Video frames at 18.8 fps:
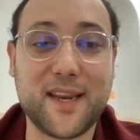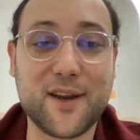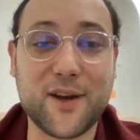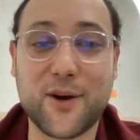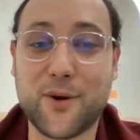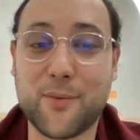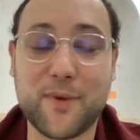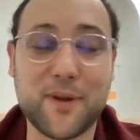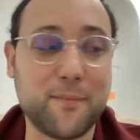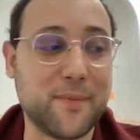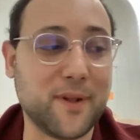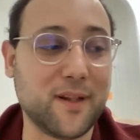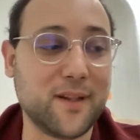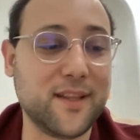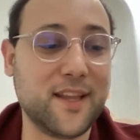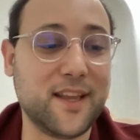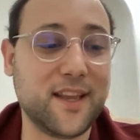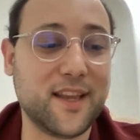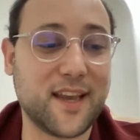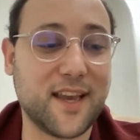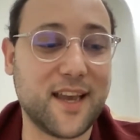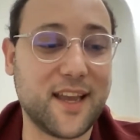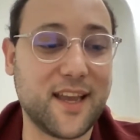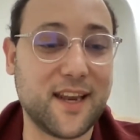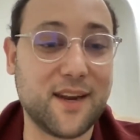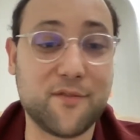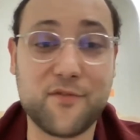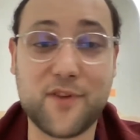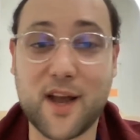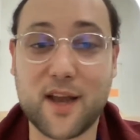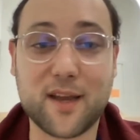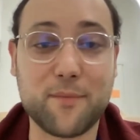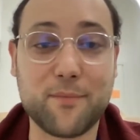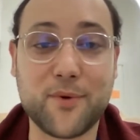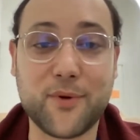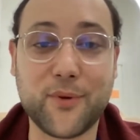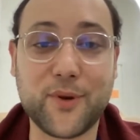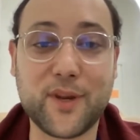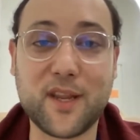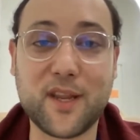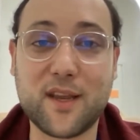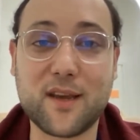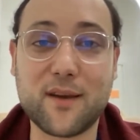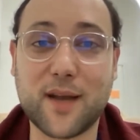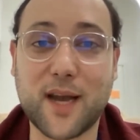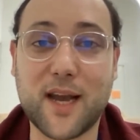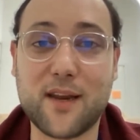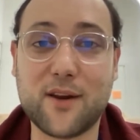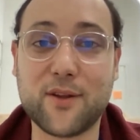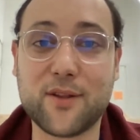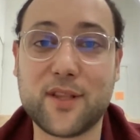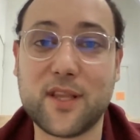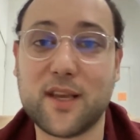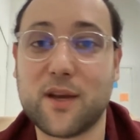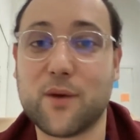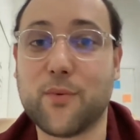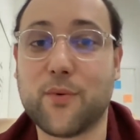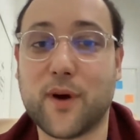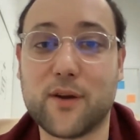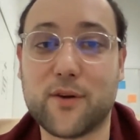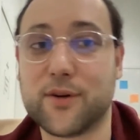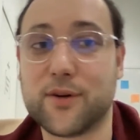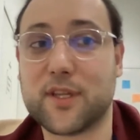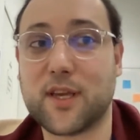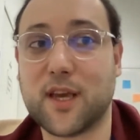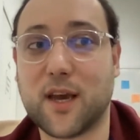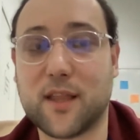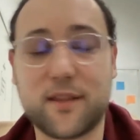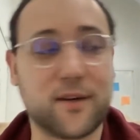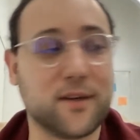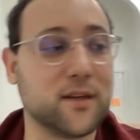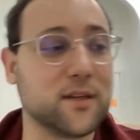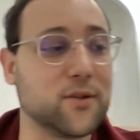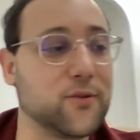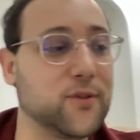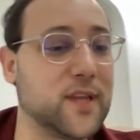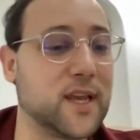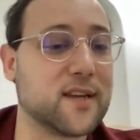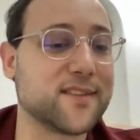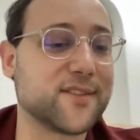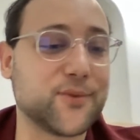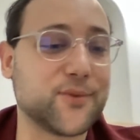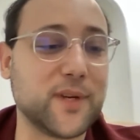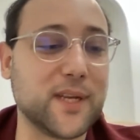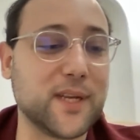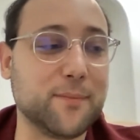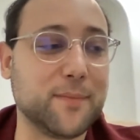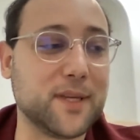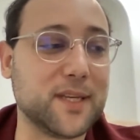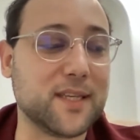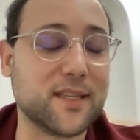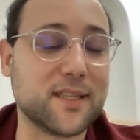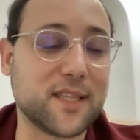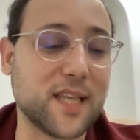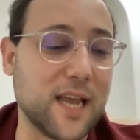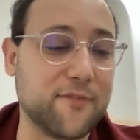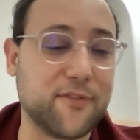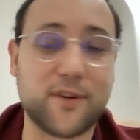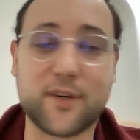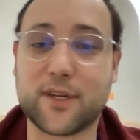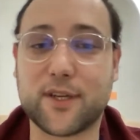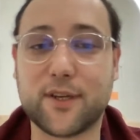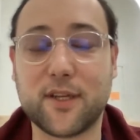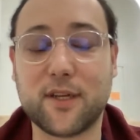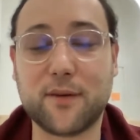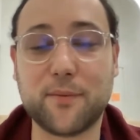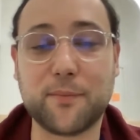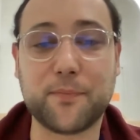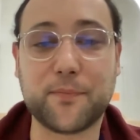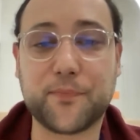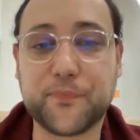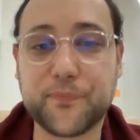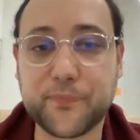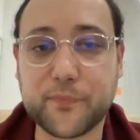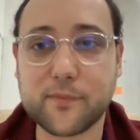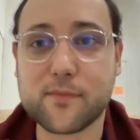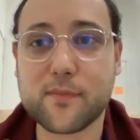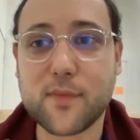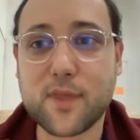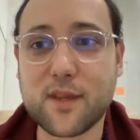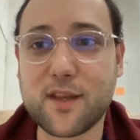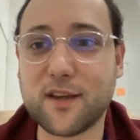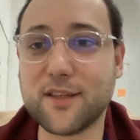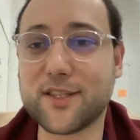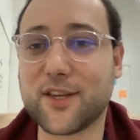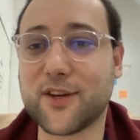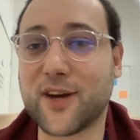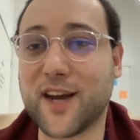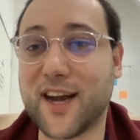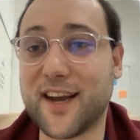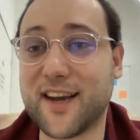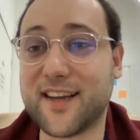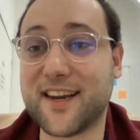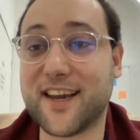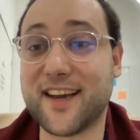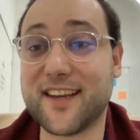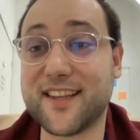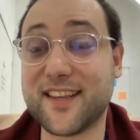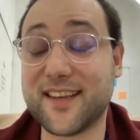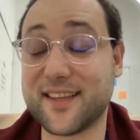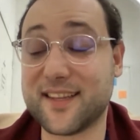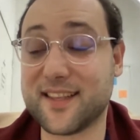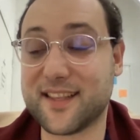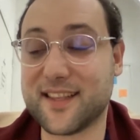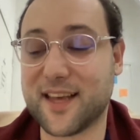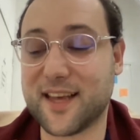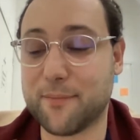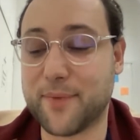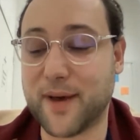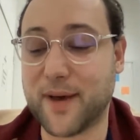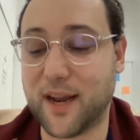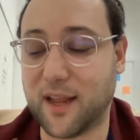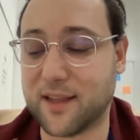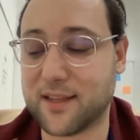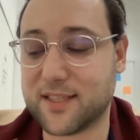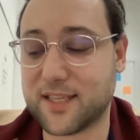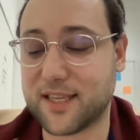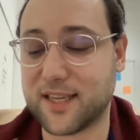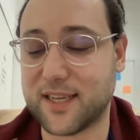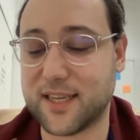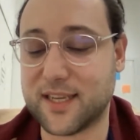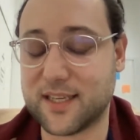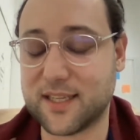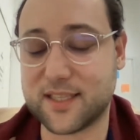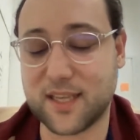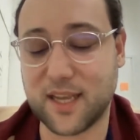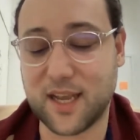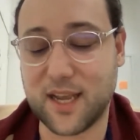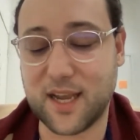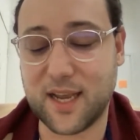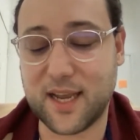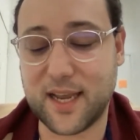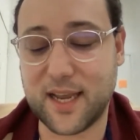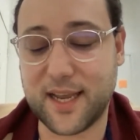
being home and building and vagabonding. I don't think one or the other to the extreme is ever good. So I think that balance is